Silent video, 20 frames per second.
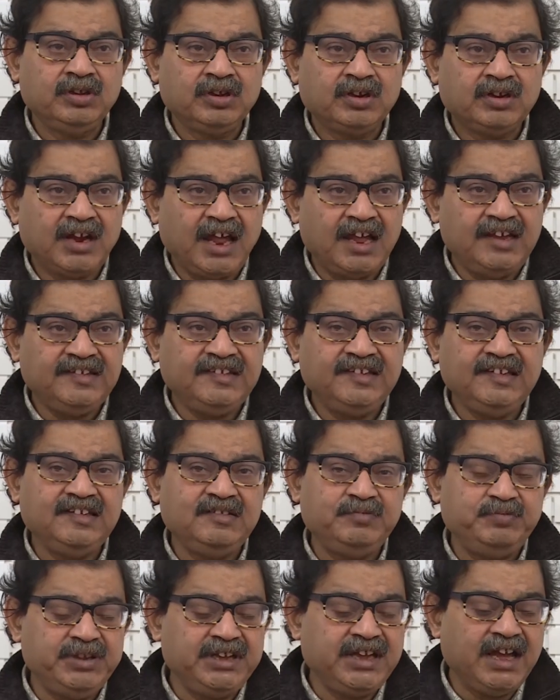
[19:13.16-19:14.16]
crisis
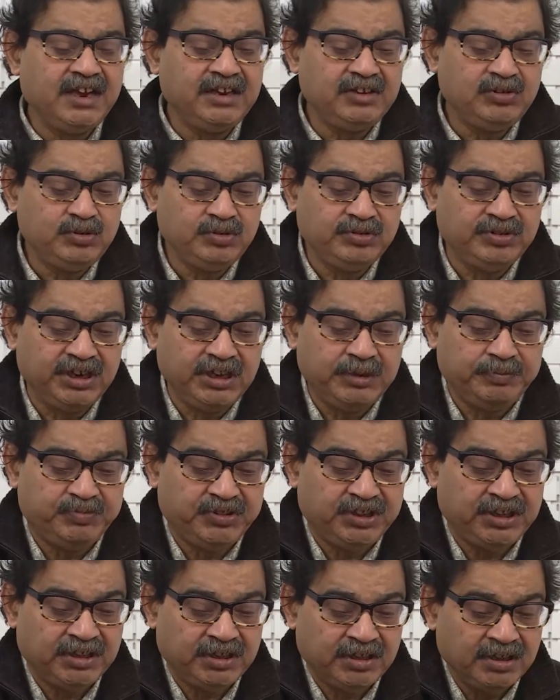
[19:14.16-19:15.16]
began to grip
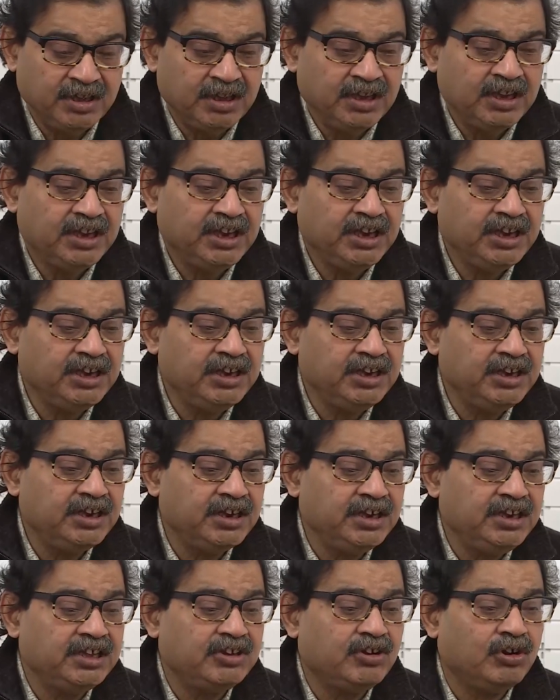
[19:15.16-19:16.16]
the
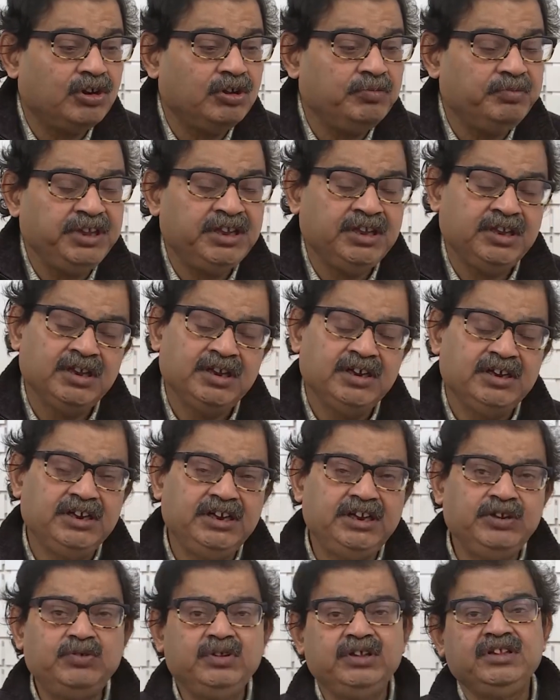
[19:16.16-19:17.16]
Indian economy
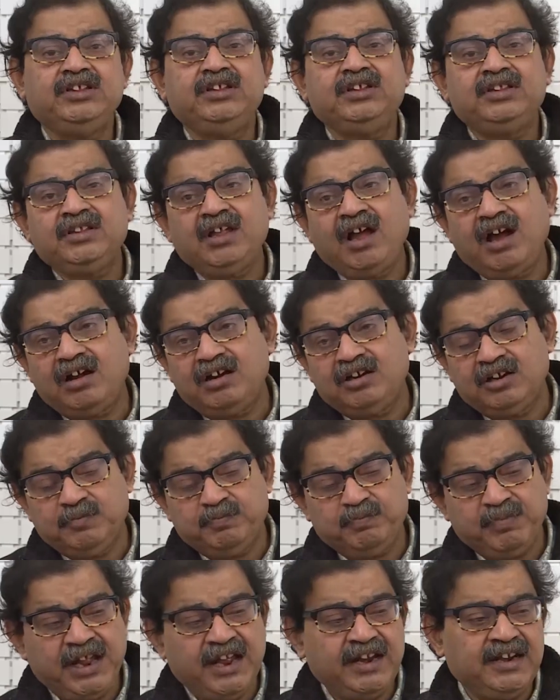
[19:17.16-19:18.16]
during the
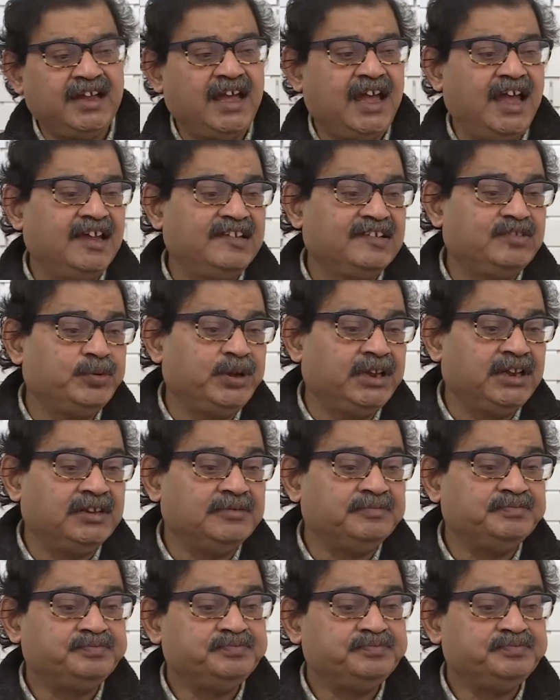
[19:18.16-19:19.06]
third plan as well.